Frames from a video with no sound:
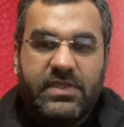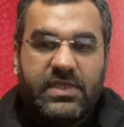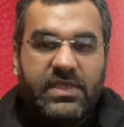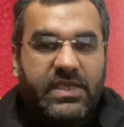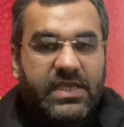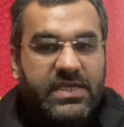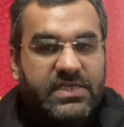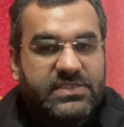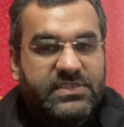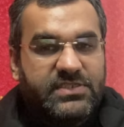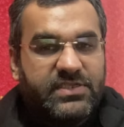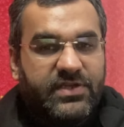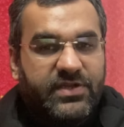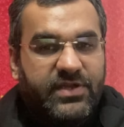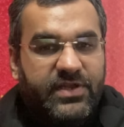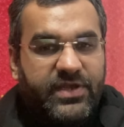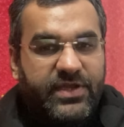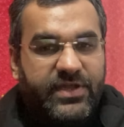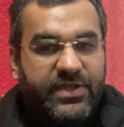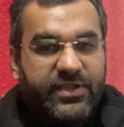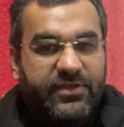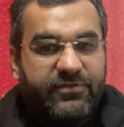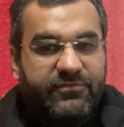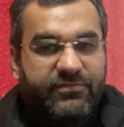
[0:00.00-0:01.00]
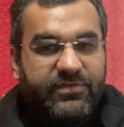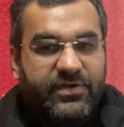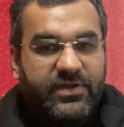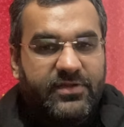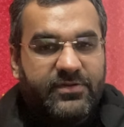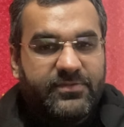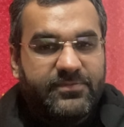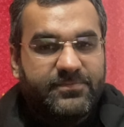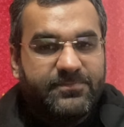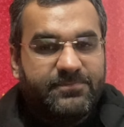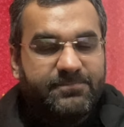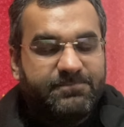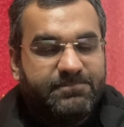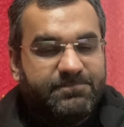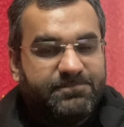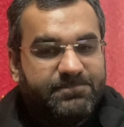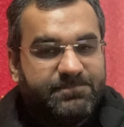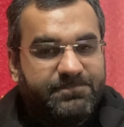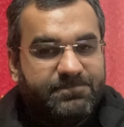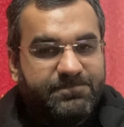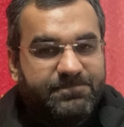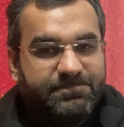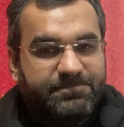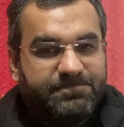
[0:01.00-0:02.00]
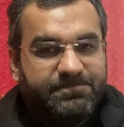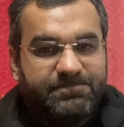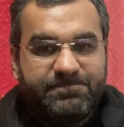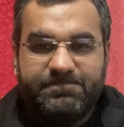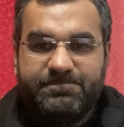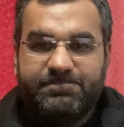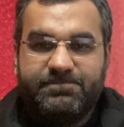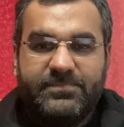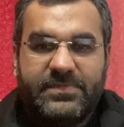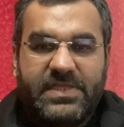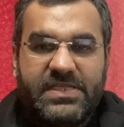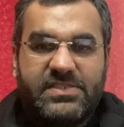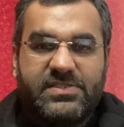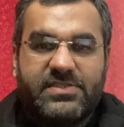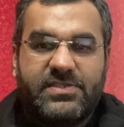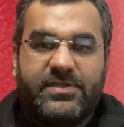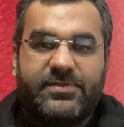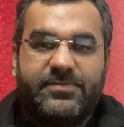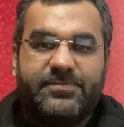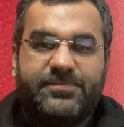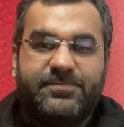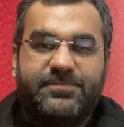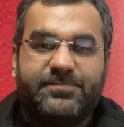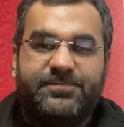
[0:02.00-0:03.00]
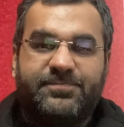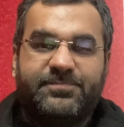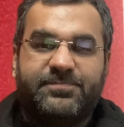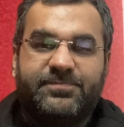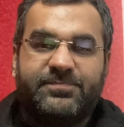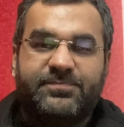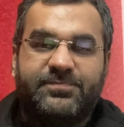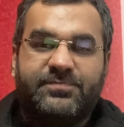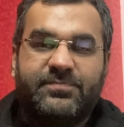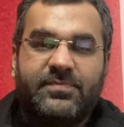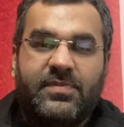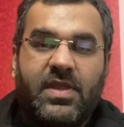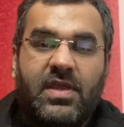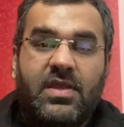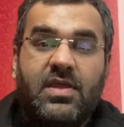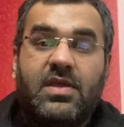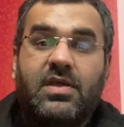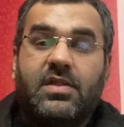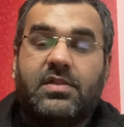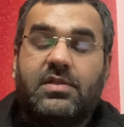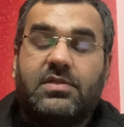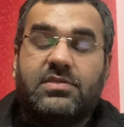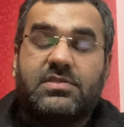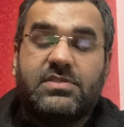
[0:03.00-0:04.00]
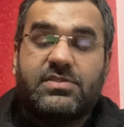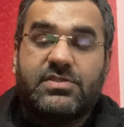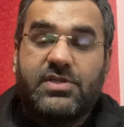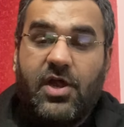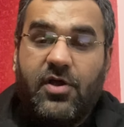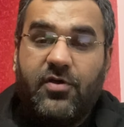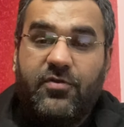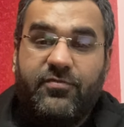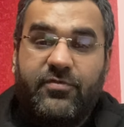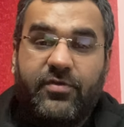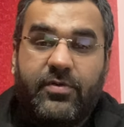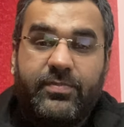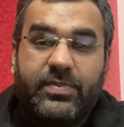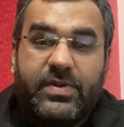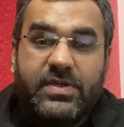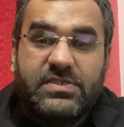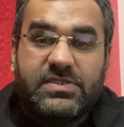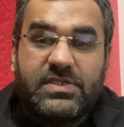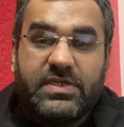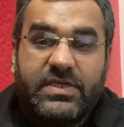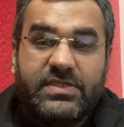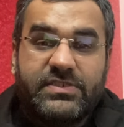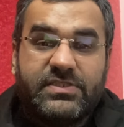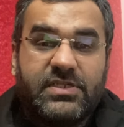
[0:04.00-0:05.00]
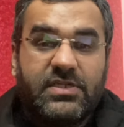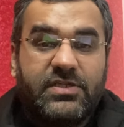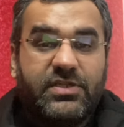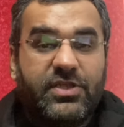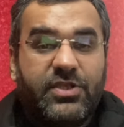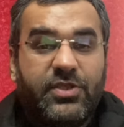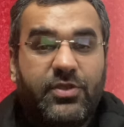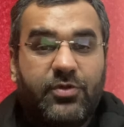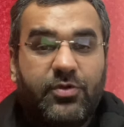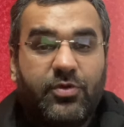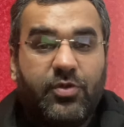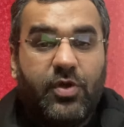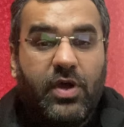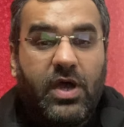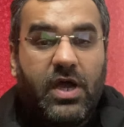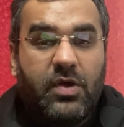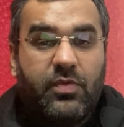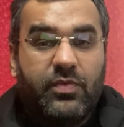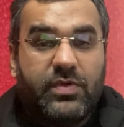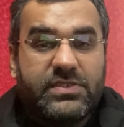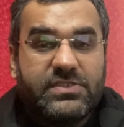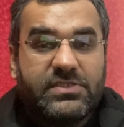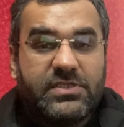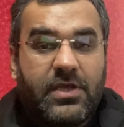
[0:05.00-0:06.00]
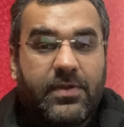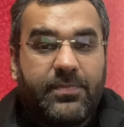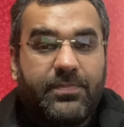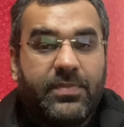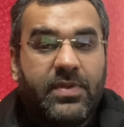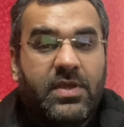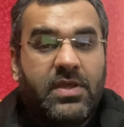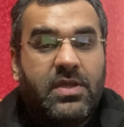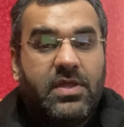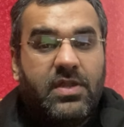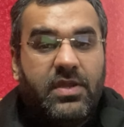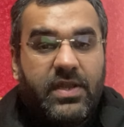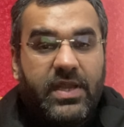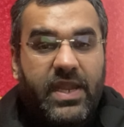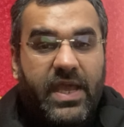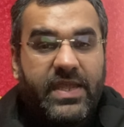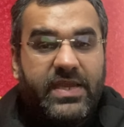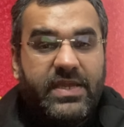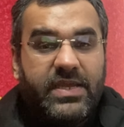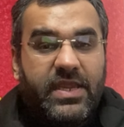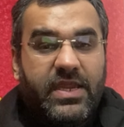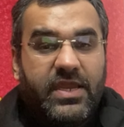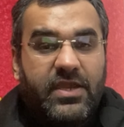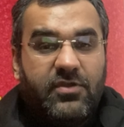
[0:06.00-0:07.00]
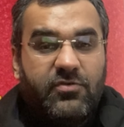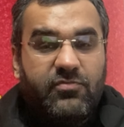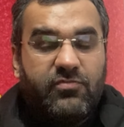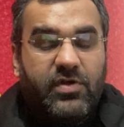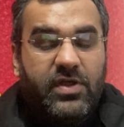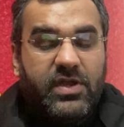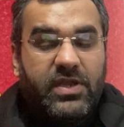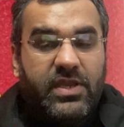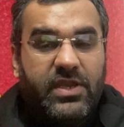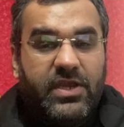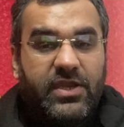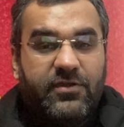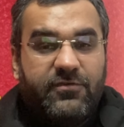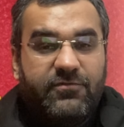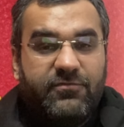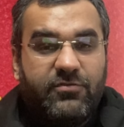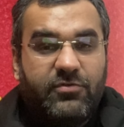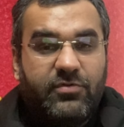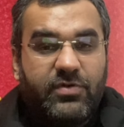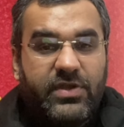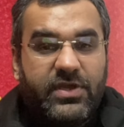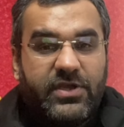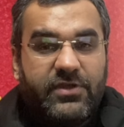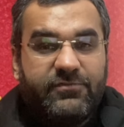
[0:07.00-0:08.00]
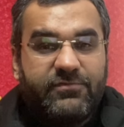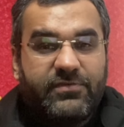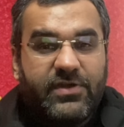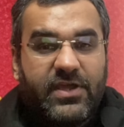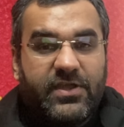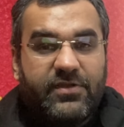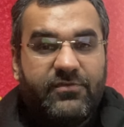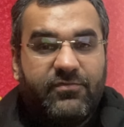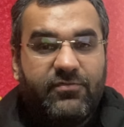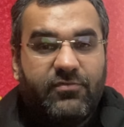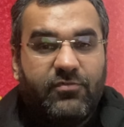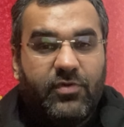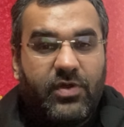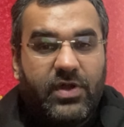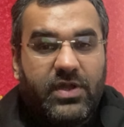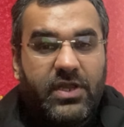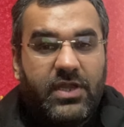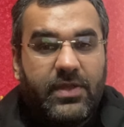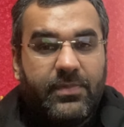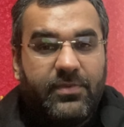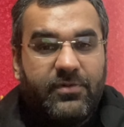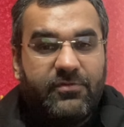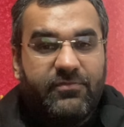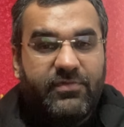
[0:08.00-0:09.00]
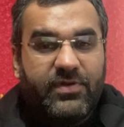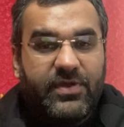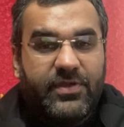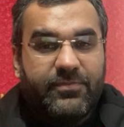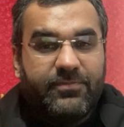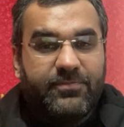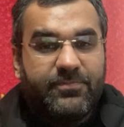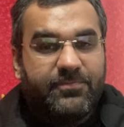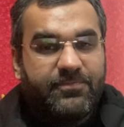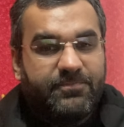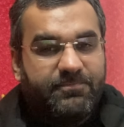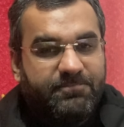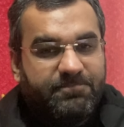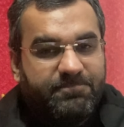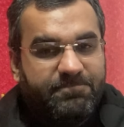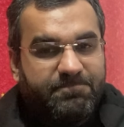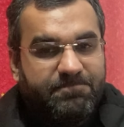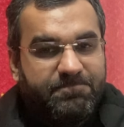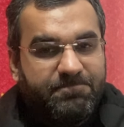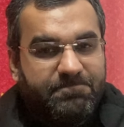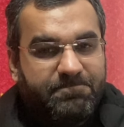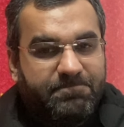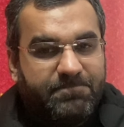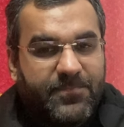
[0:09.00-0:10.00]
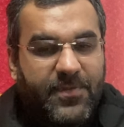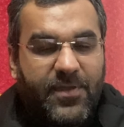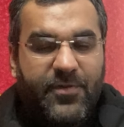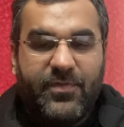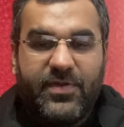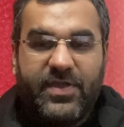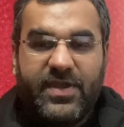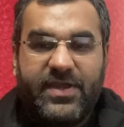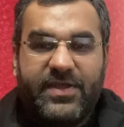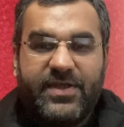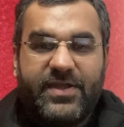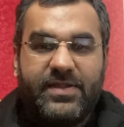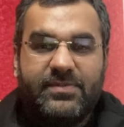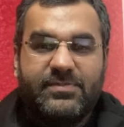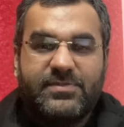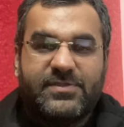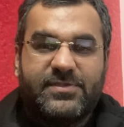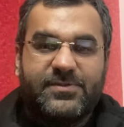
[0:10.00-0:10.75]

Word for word: esg relating fund that's it this is Rahul from treasury consulting you know our whatsapp 9818485155 have a great time